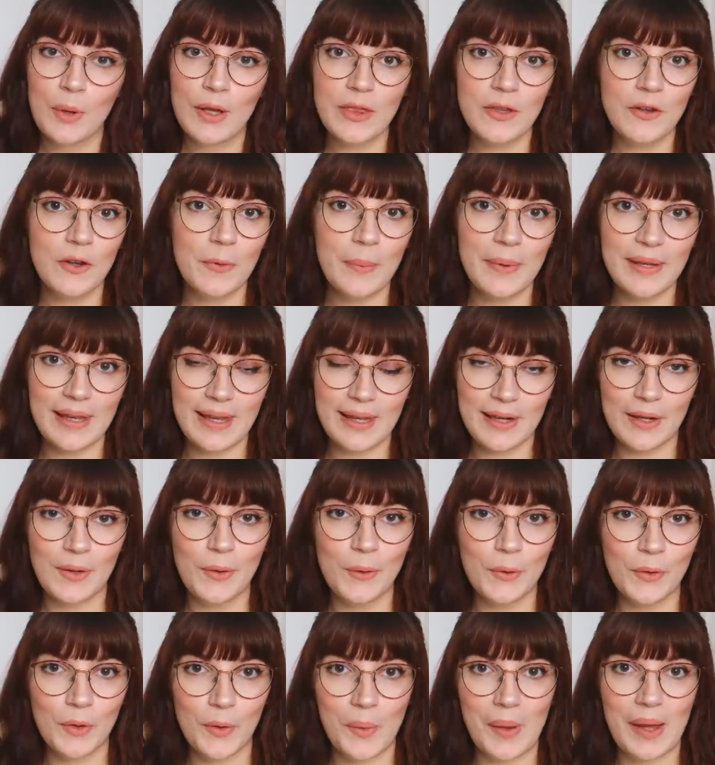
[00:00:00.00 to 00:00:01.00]
Whether you're a beginner
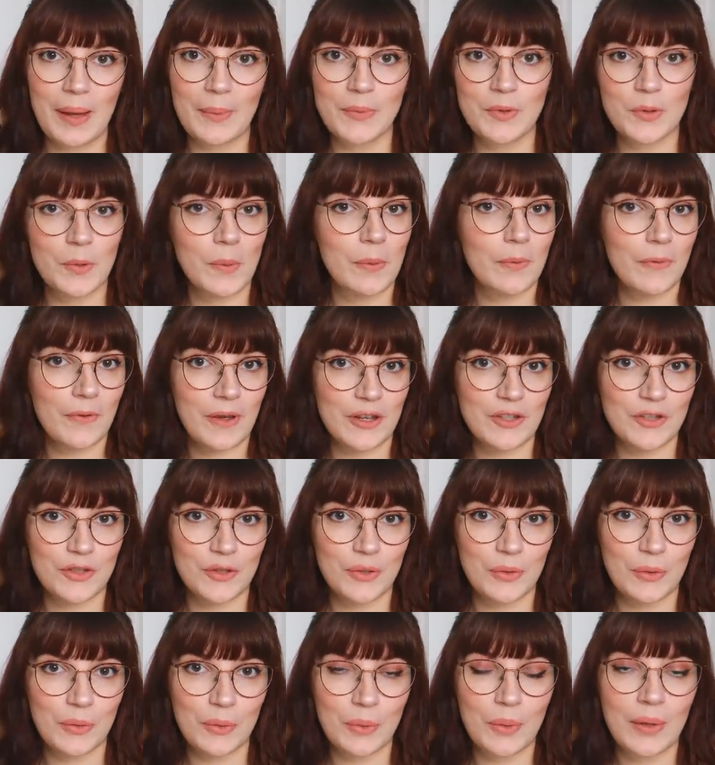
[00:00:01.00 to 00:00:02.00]
all the way up to a
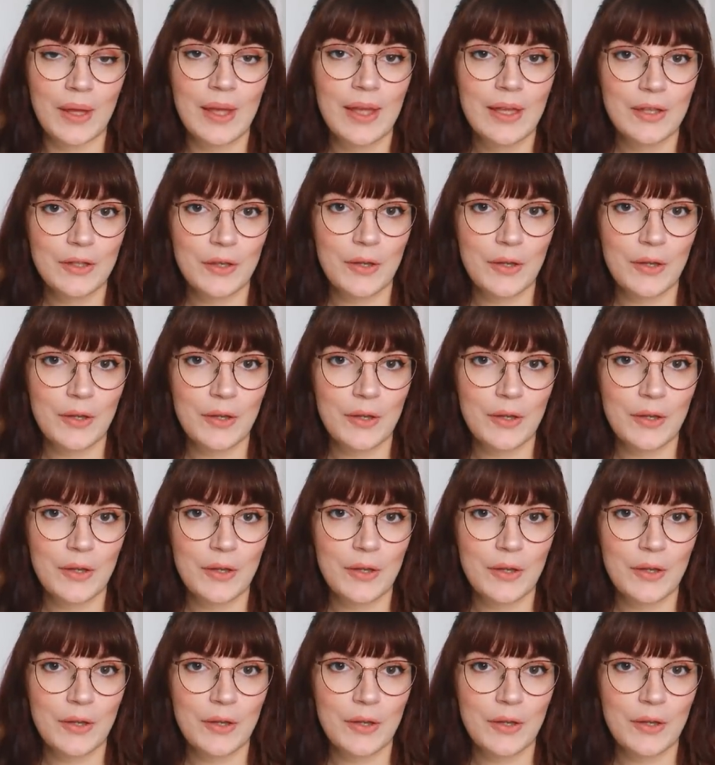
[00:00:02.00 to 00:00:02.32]
professional,